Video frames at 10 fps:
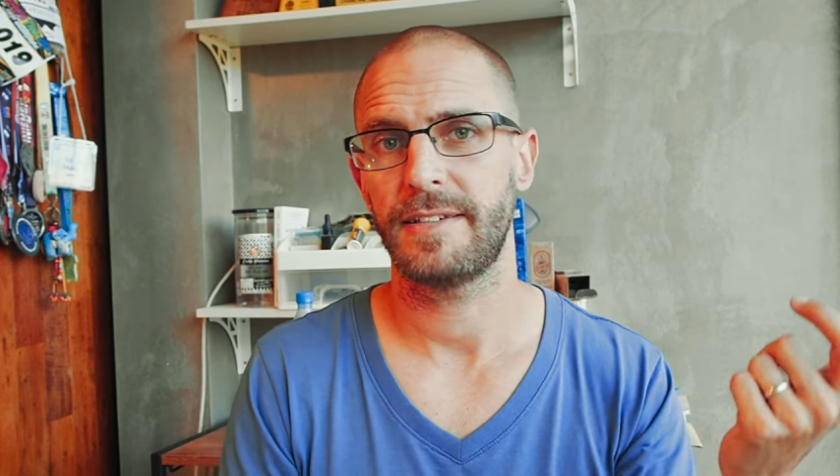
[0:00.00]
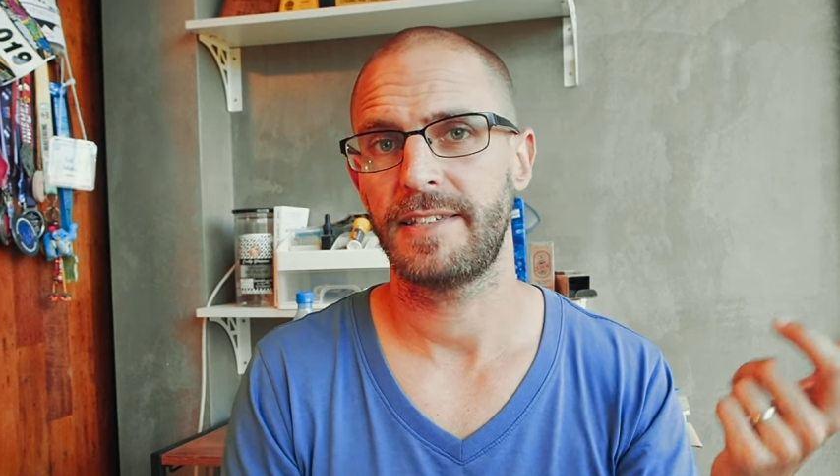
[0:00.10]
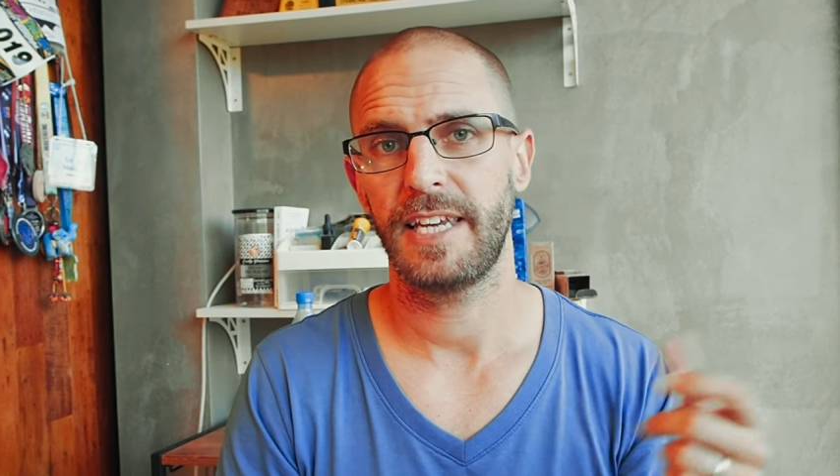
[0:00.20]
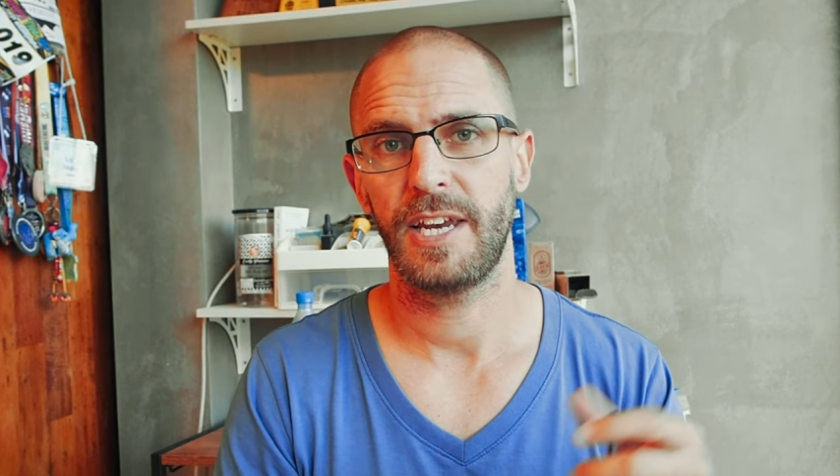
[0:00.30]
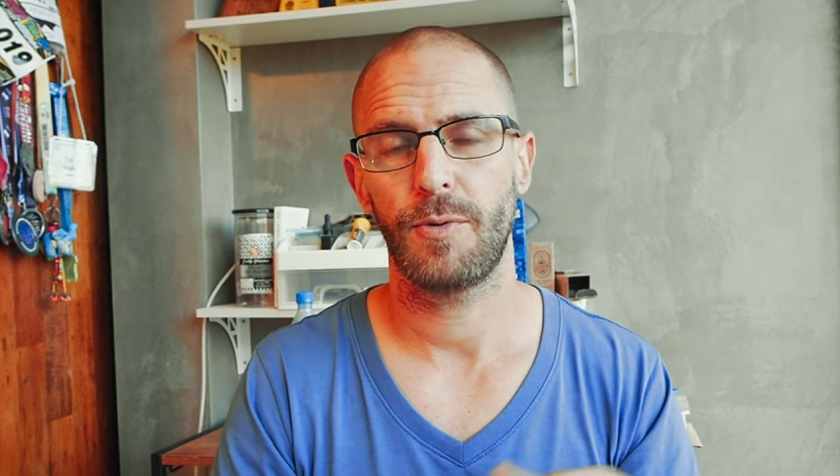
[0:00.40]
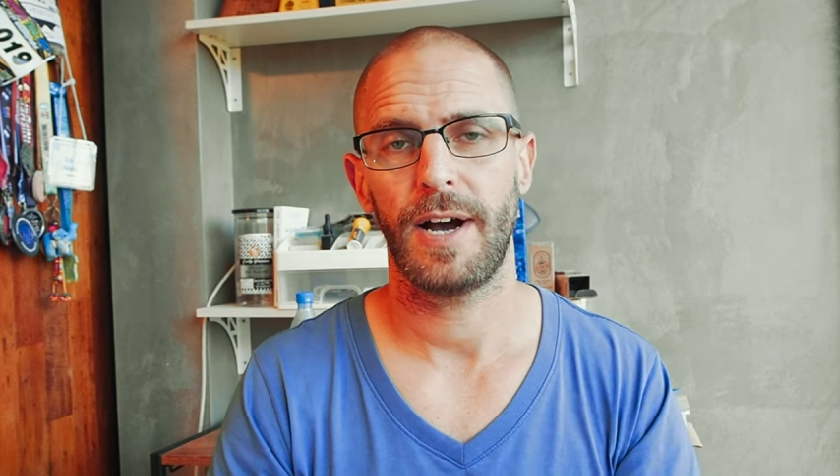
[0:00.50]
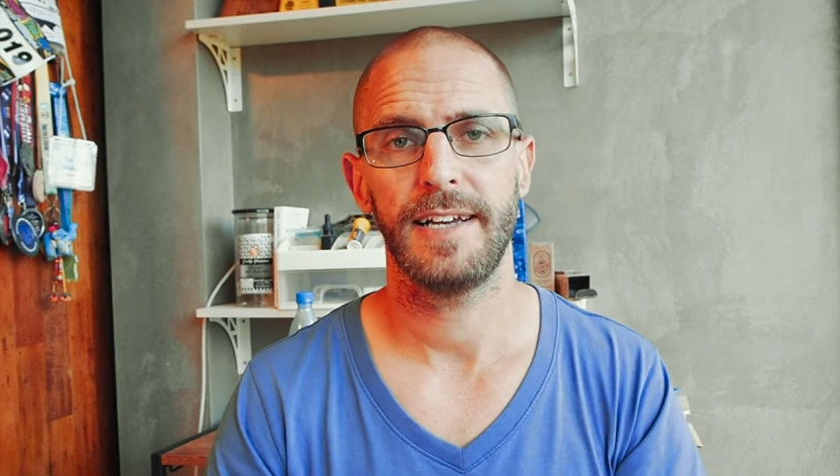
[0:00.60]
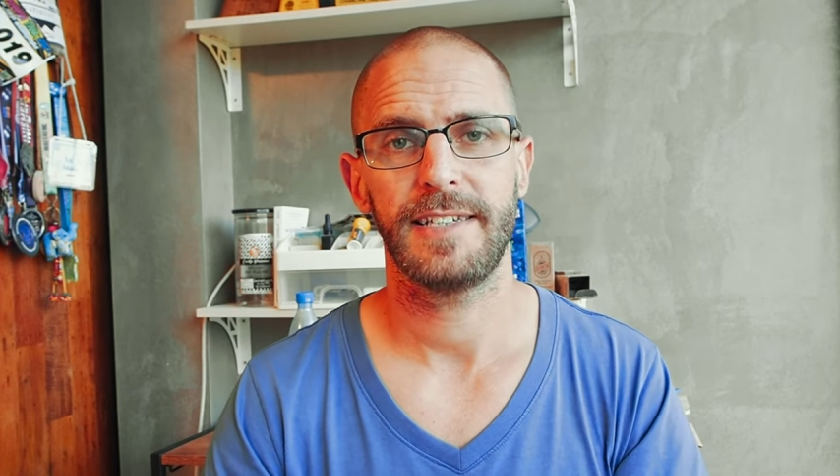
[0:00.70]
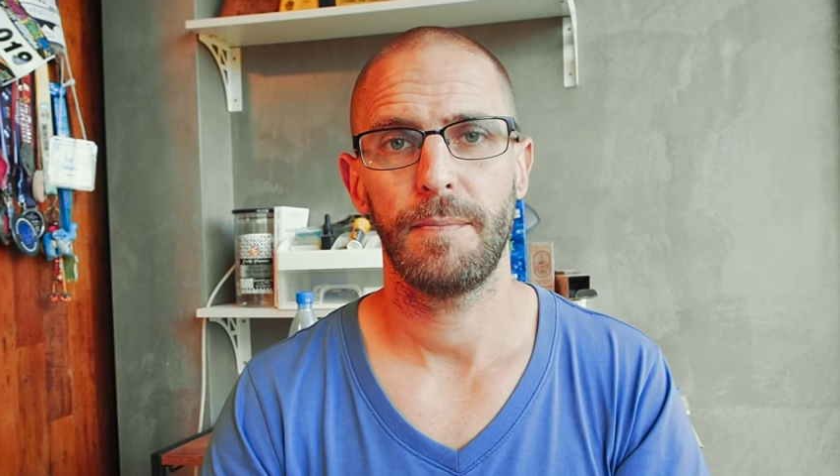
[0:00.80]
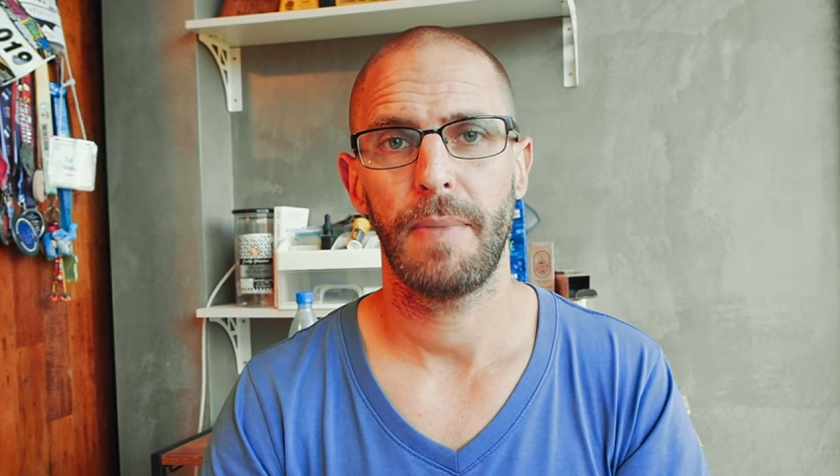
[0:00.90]
sticky
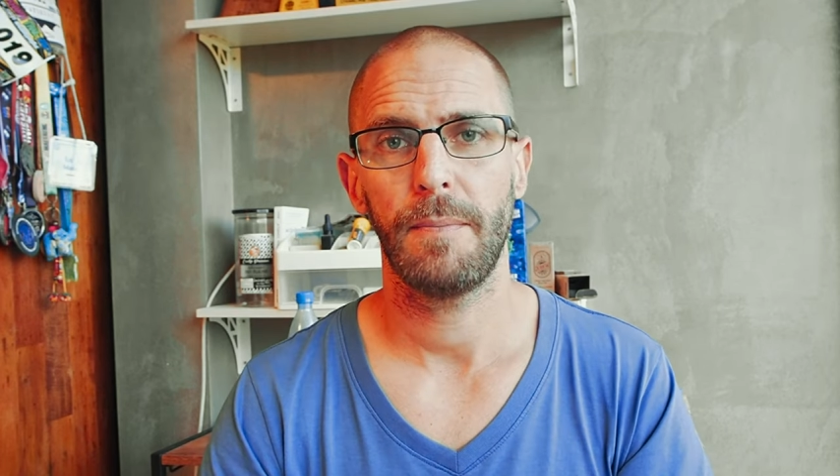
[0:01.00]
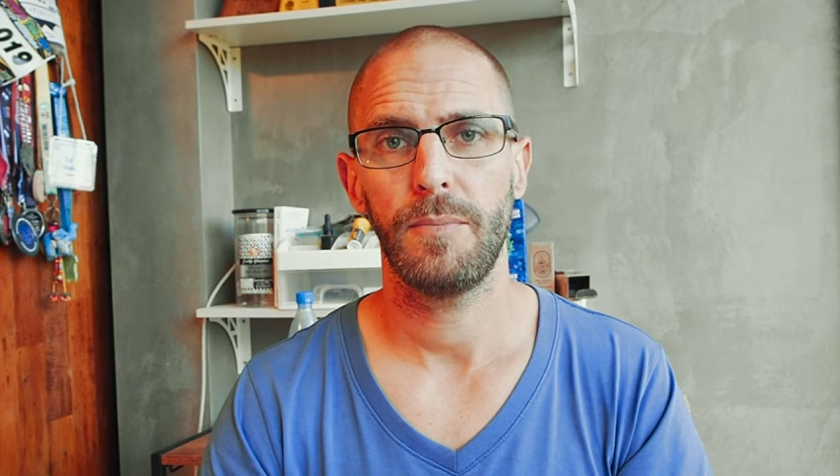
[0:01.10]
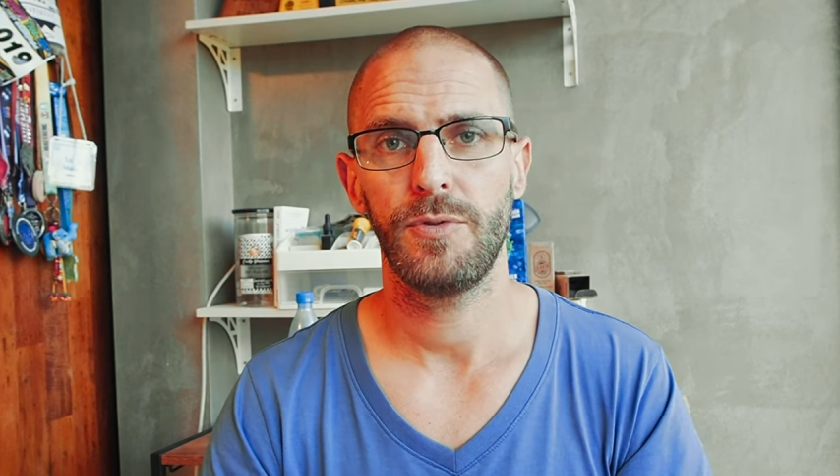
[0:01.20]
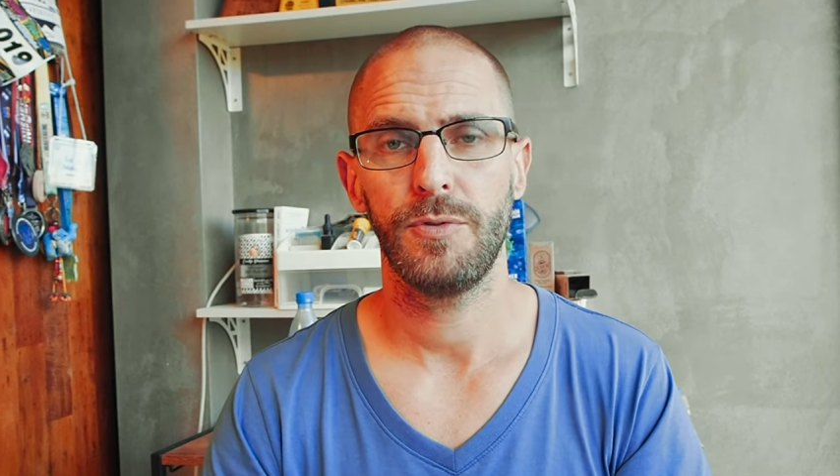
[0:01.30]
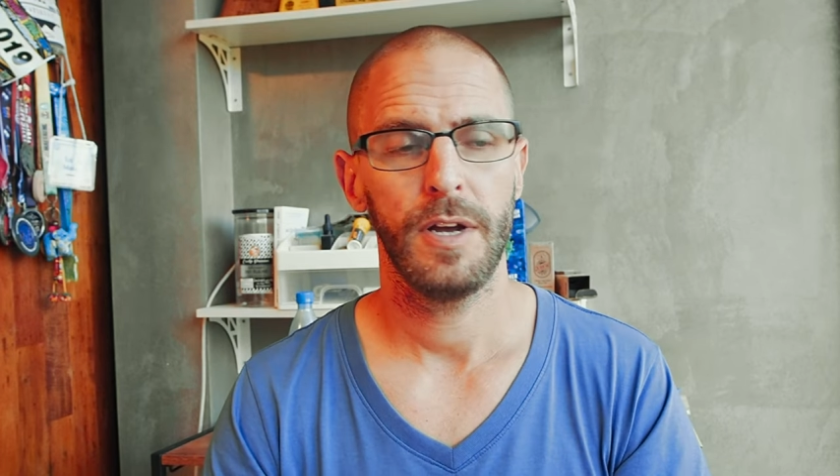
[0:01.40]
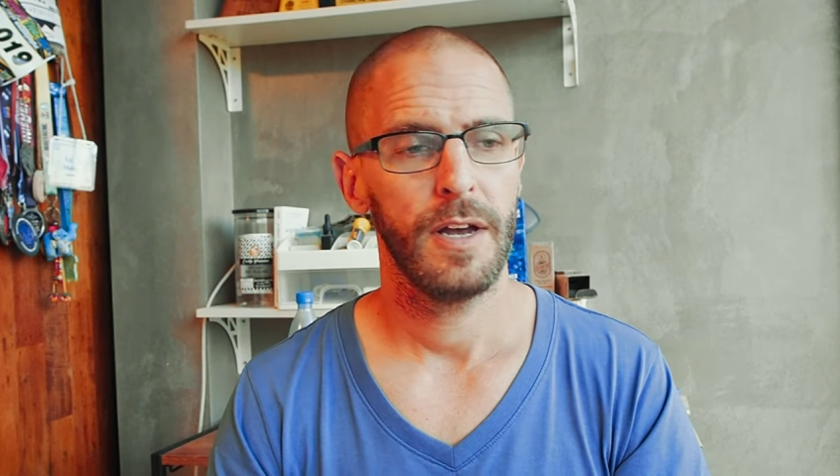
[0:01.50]
rice in bamboo,